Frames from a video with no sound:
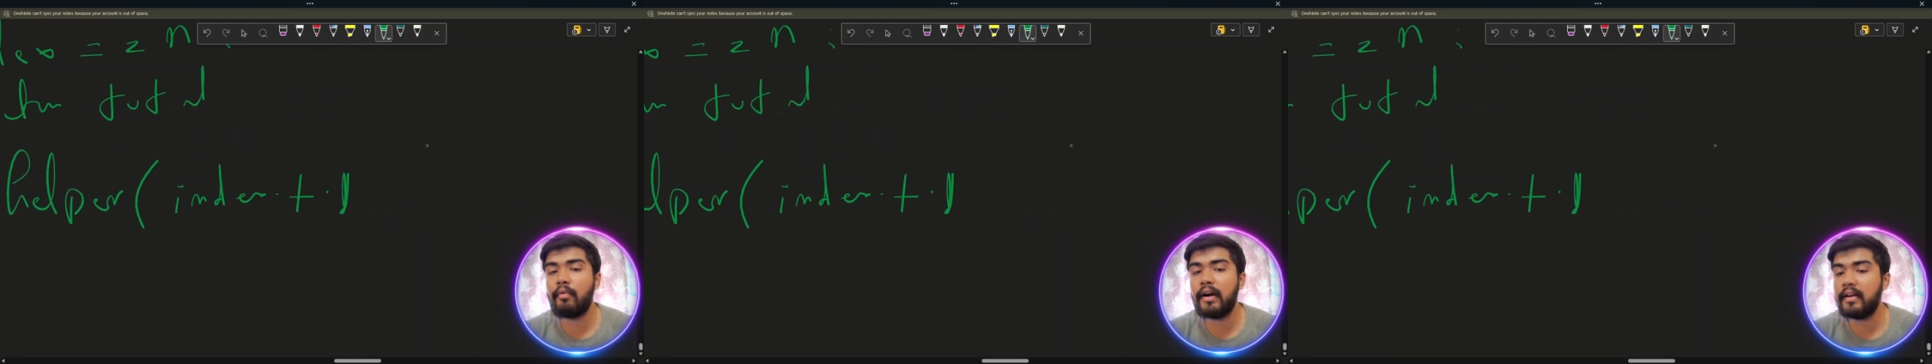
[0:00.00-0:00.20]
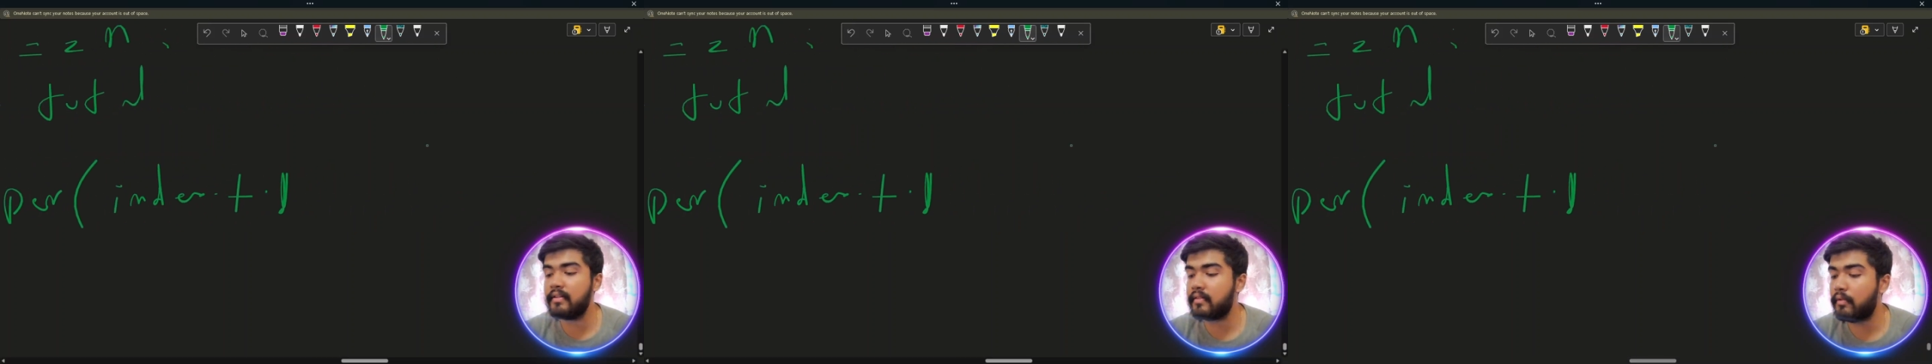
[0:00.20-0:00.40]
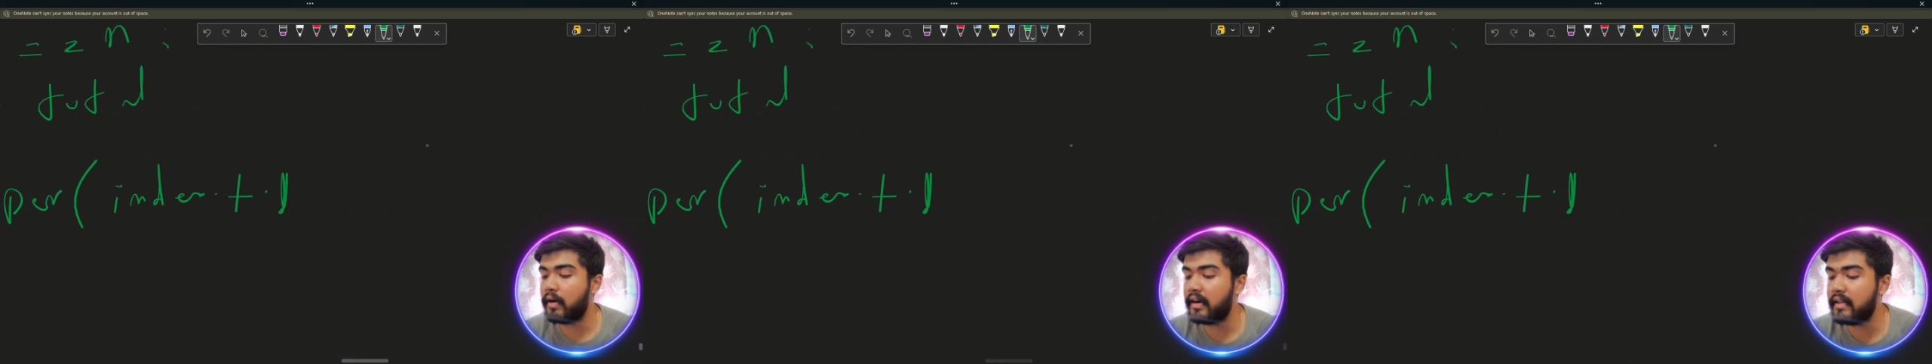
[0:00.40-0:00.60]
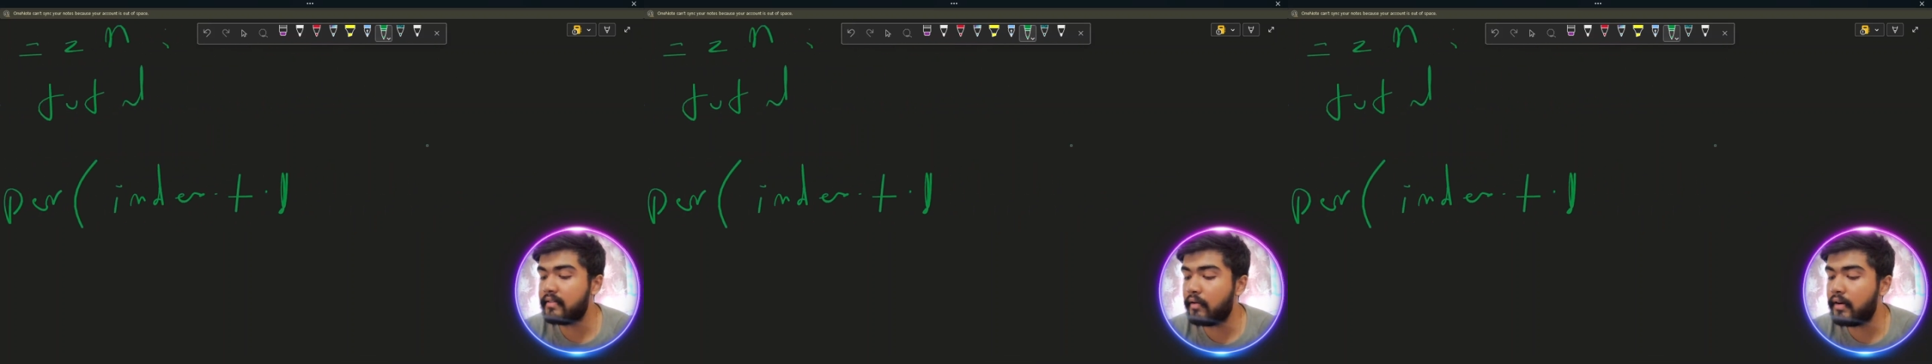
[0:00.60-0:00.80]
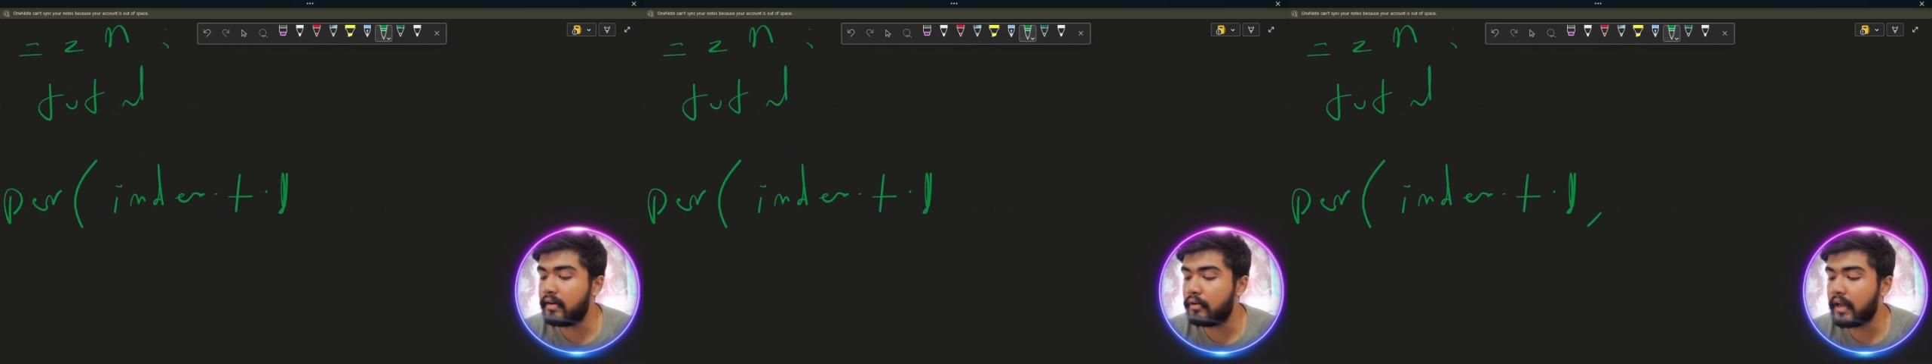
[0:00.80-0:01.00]
What is
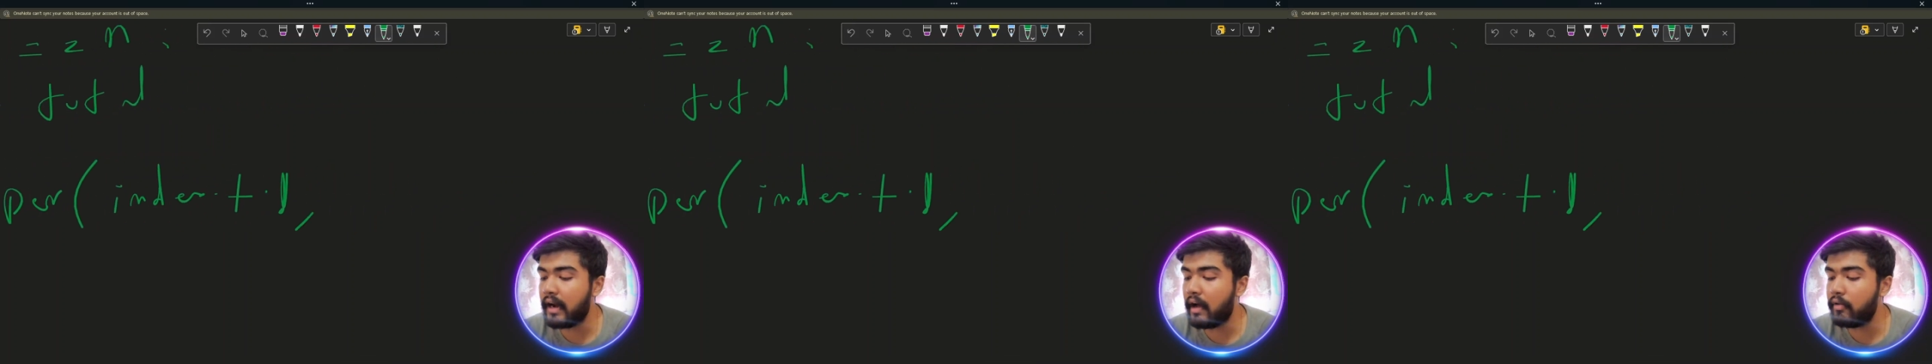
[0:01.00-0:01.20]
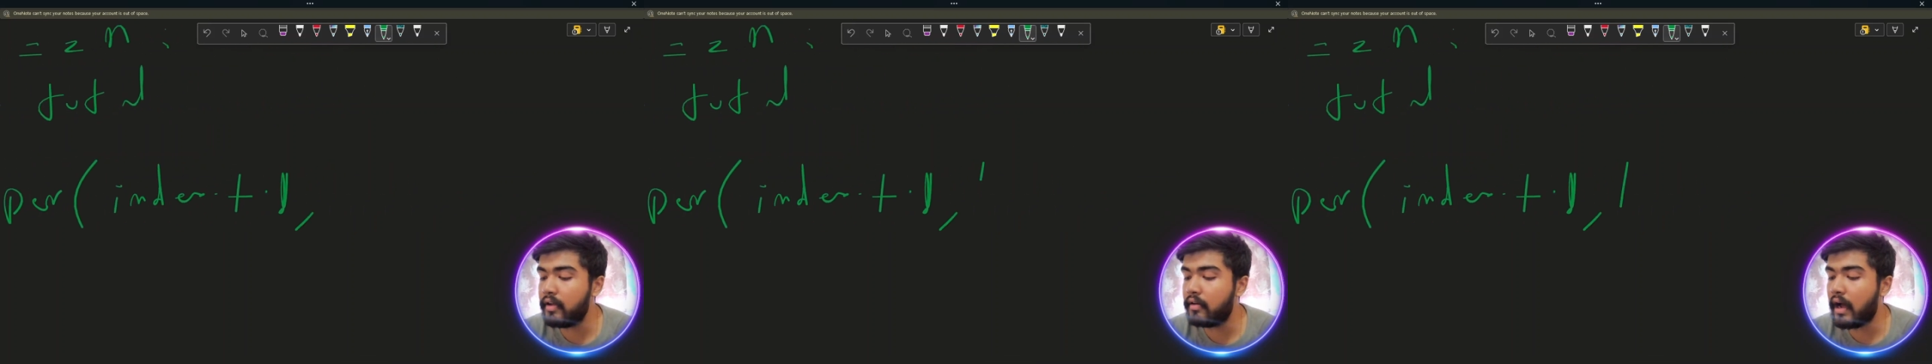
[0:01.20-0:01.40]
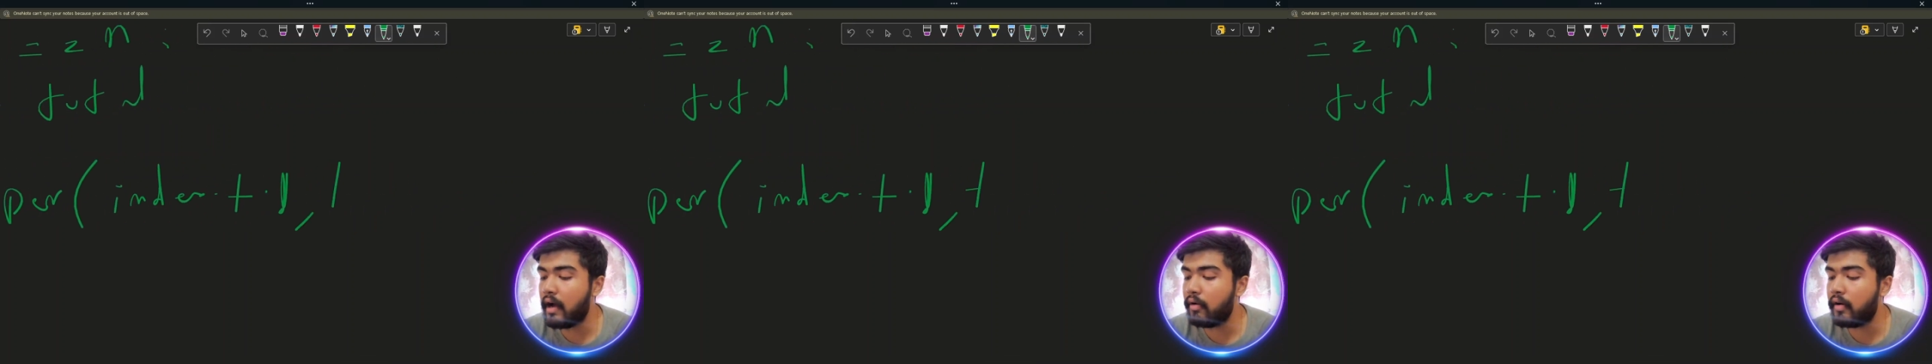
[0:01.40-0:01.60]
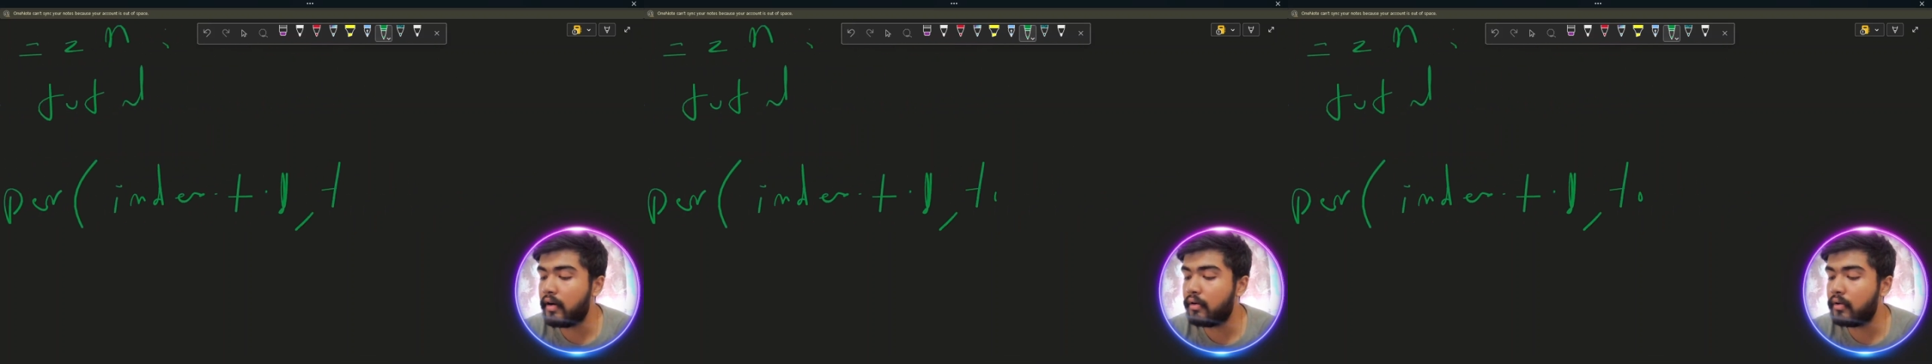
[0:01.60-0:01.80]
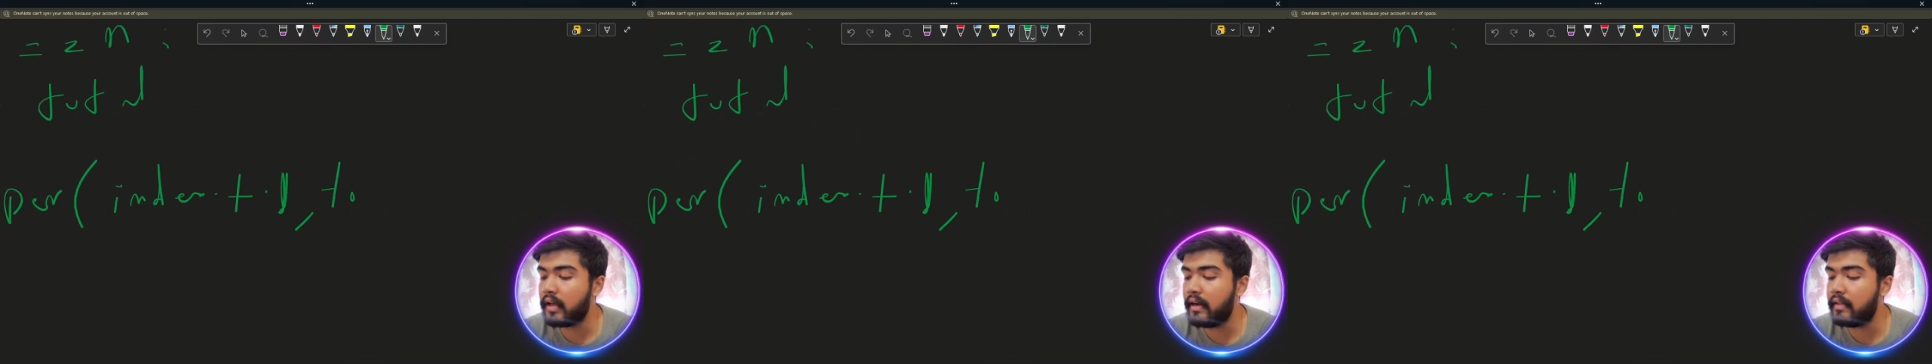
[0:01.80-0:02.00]
our total? How our
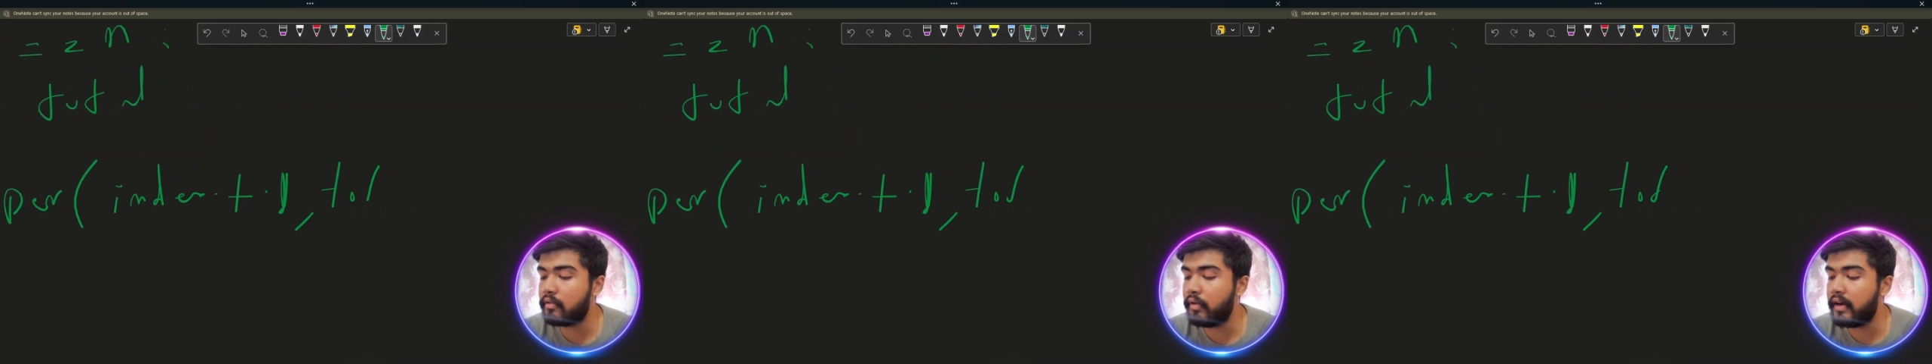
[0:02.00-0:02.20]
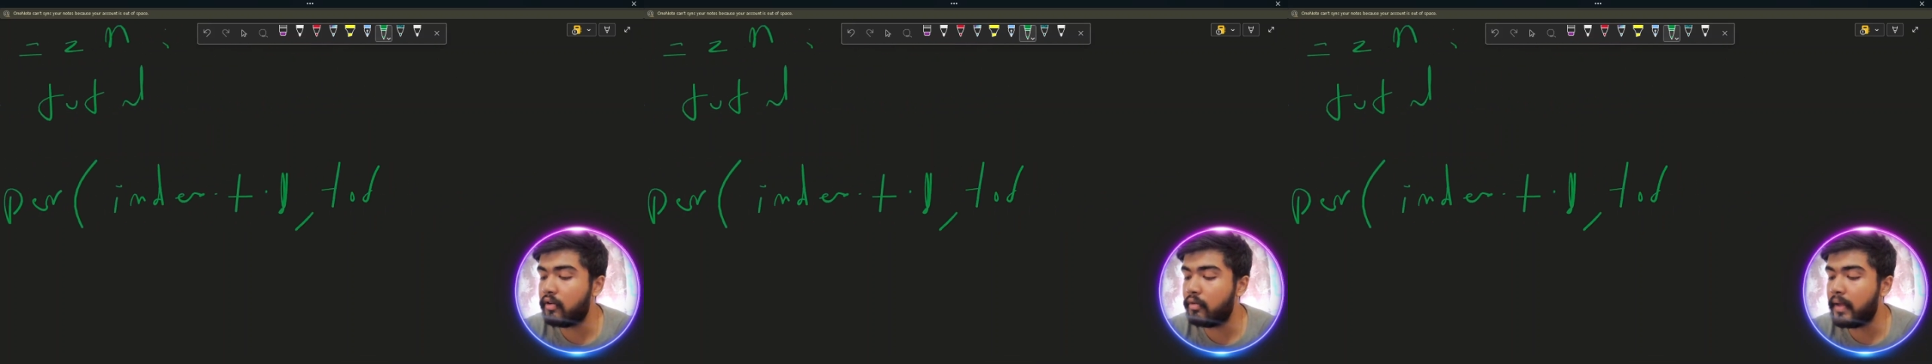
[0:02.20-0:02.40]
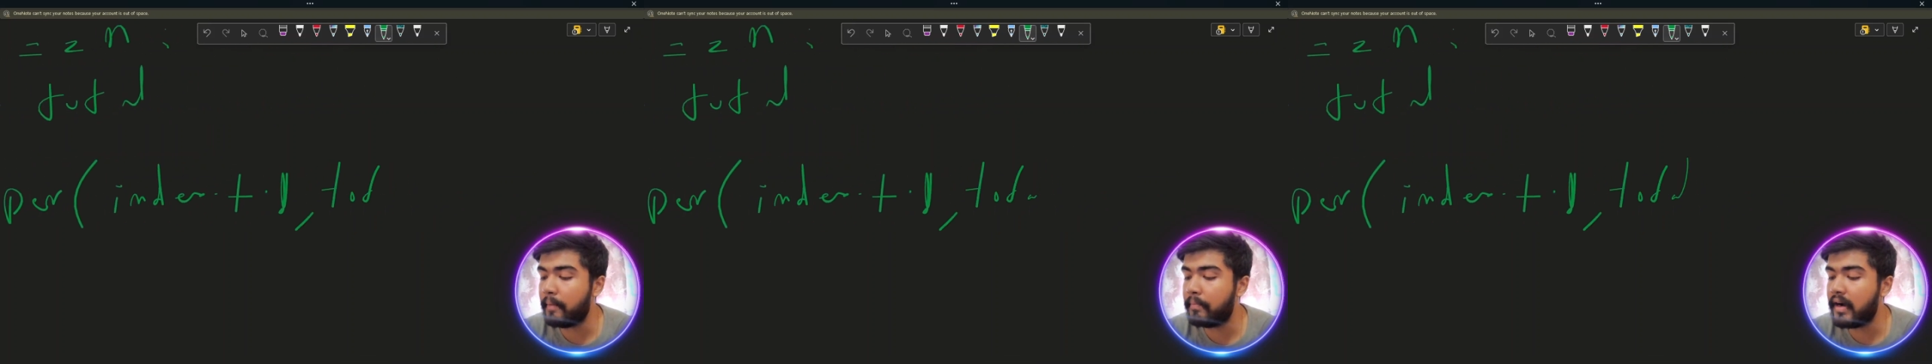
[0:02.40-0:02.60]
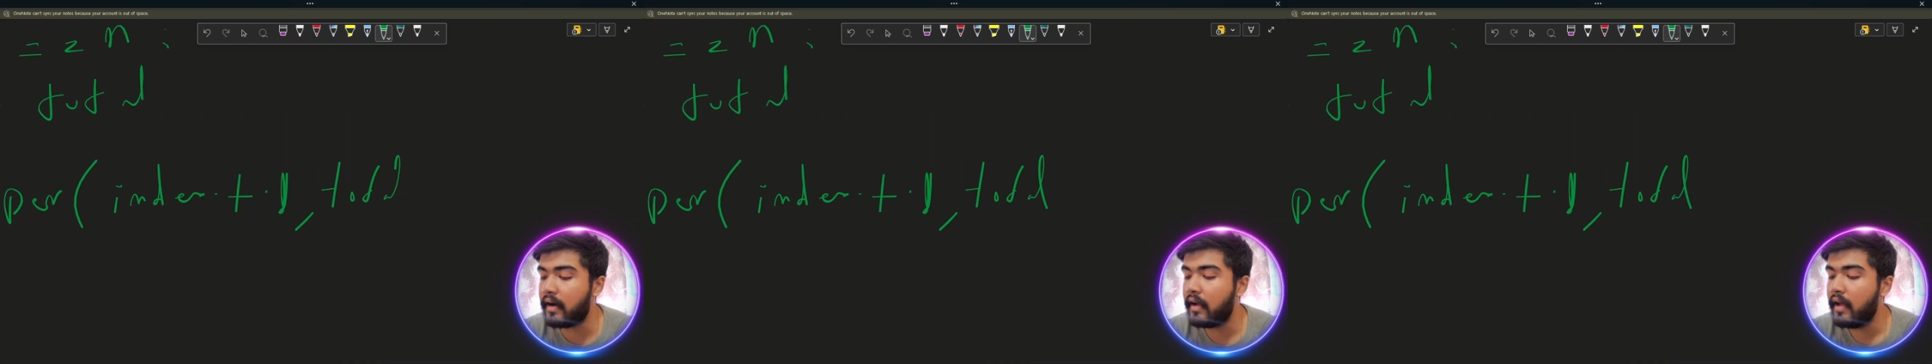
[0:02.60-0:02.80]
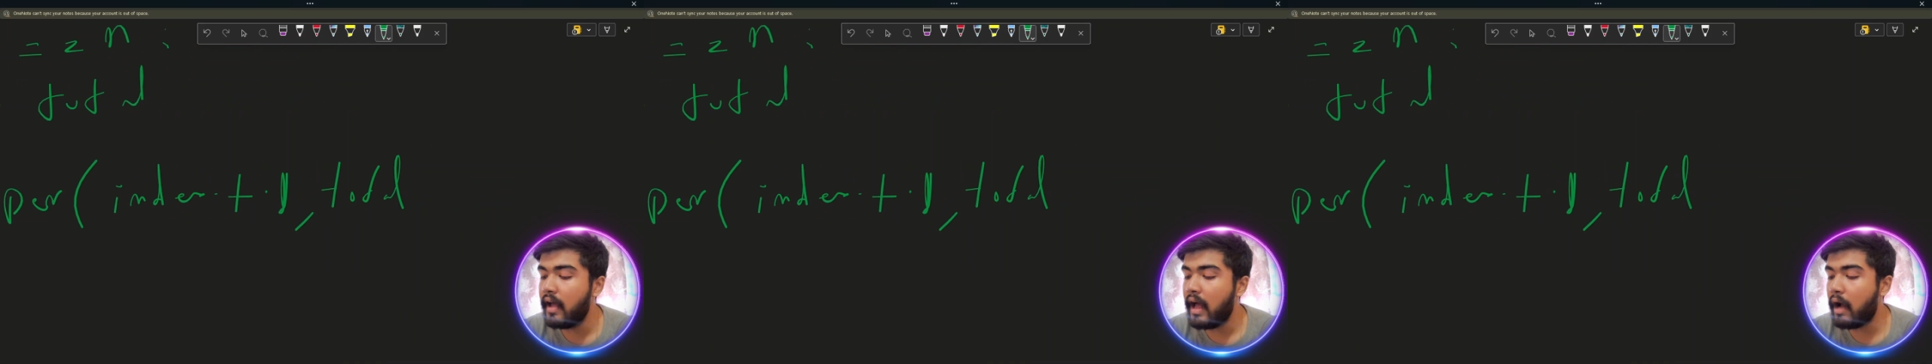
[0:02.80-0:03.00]
total is going to be updated?